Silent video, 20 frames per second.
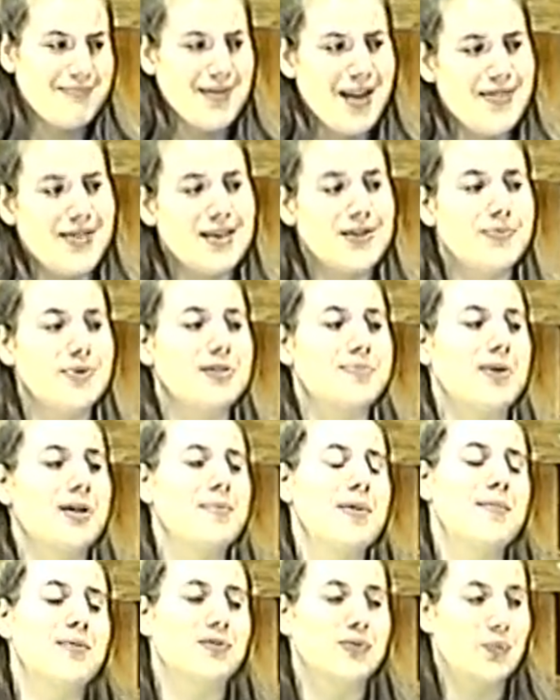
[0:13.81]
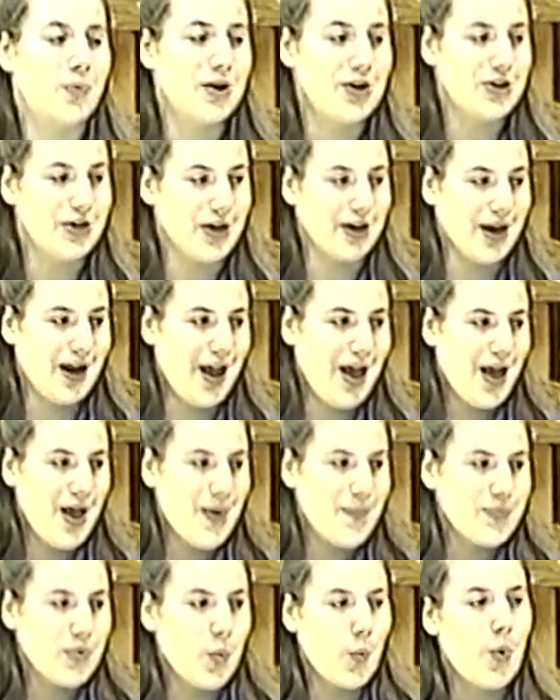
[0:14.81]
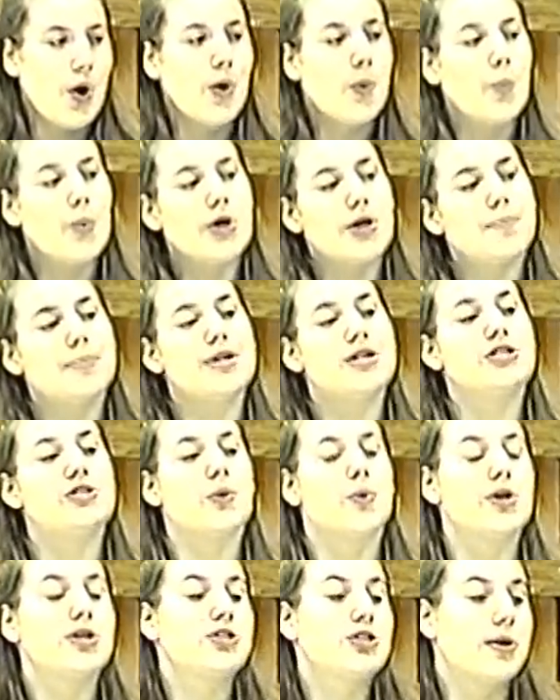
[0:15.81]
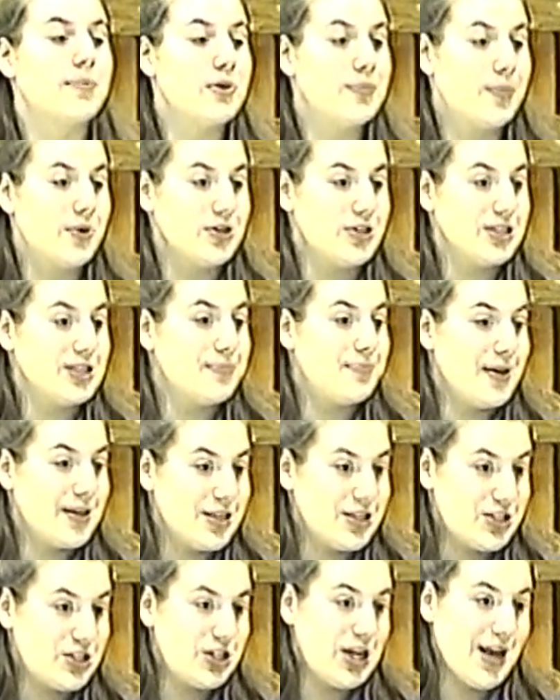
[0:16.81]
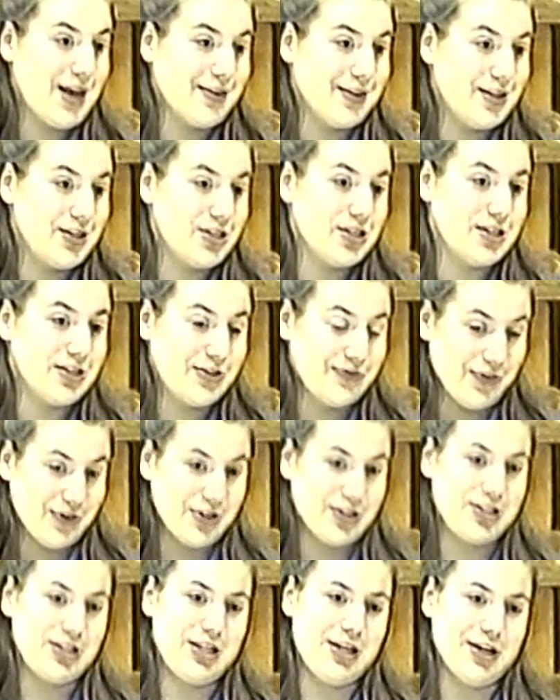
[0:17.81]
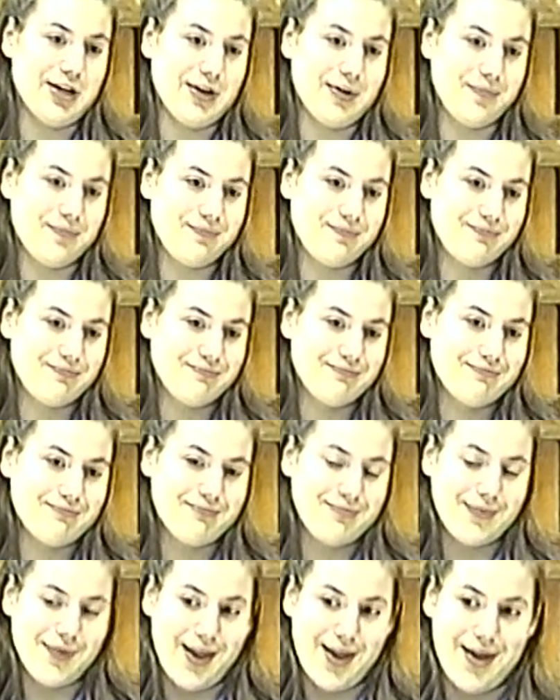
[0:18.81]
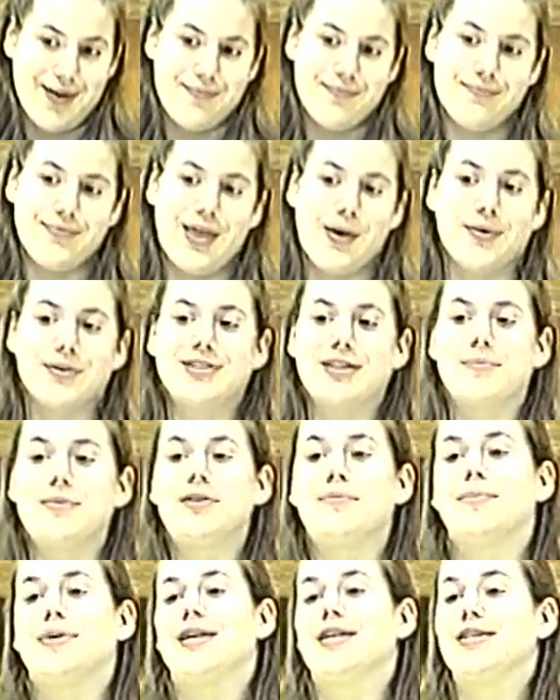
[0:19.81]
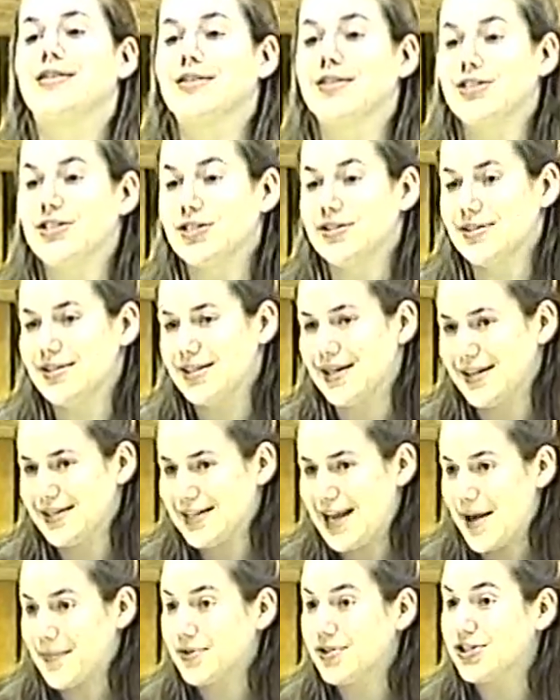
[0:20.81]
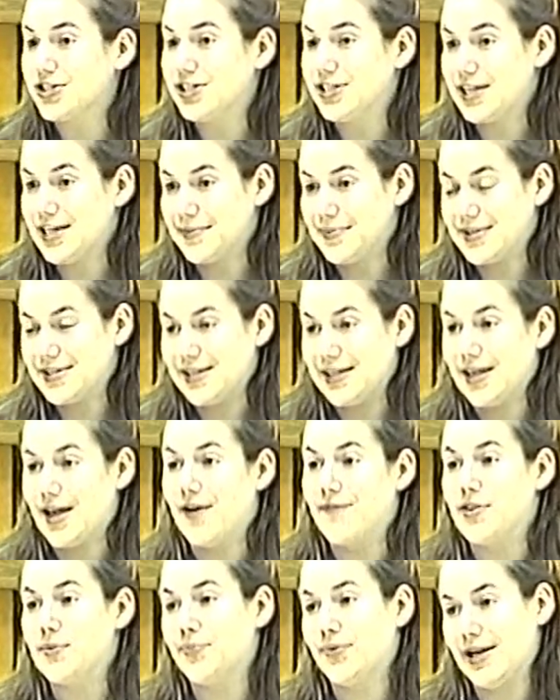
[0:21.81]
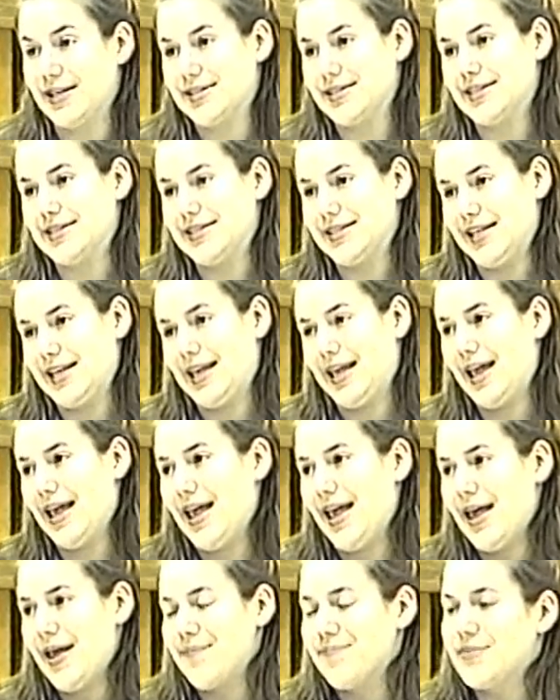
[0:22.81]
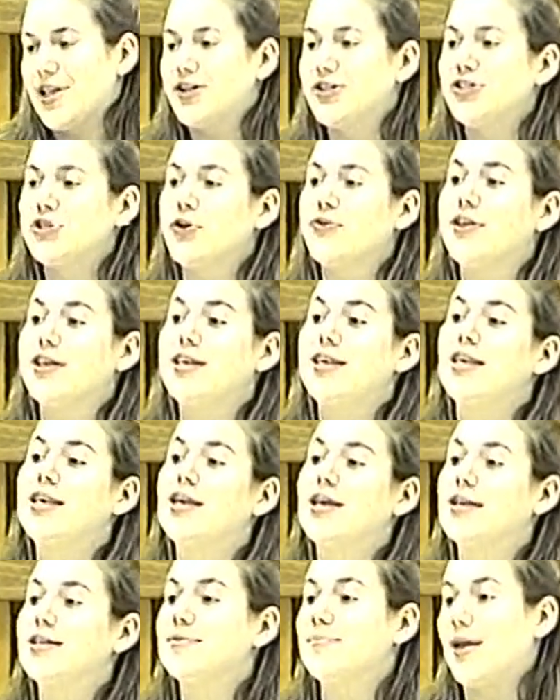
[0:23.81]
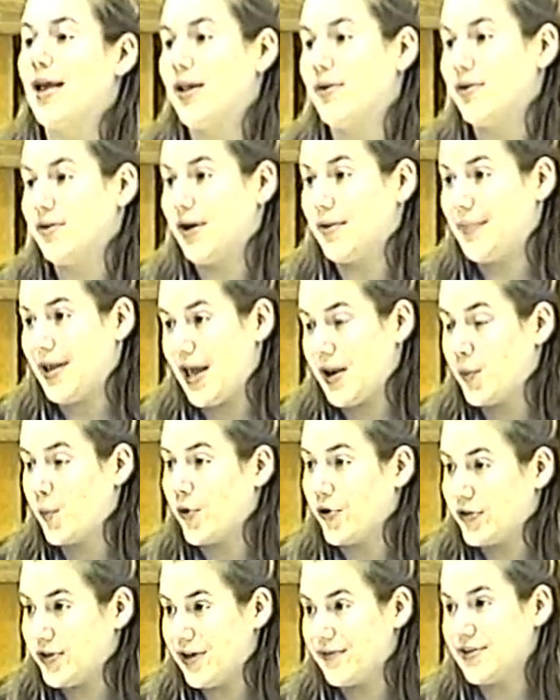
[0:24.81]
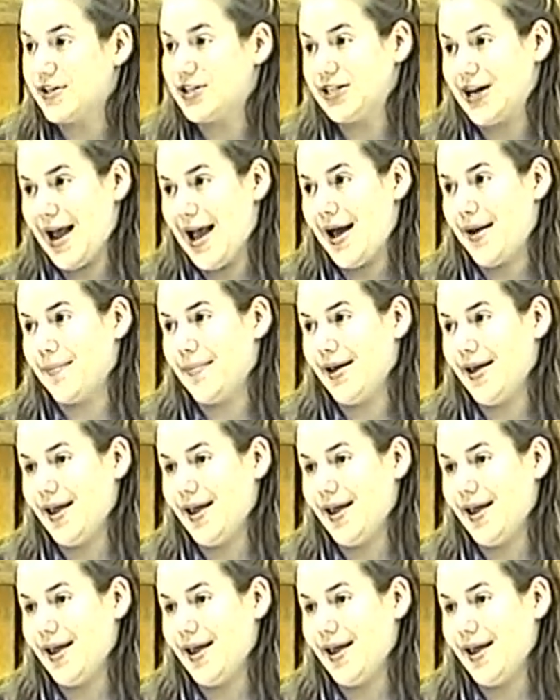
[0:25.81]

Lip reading: And this brings many people to wonder, what will be George W. Bush's biggest challenge in his first year? And that will simply be to establish legitimacy of the presidency and show that he is a man worthy of the job.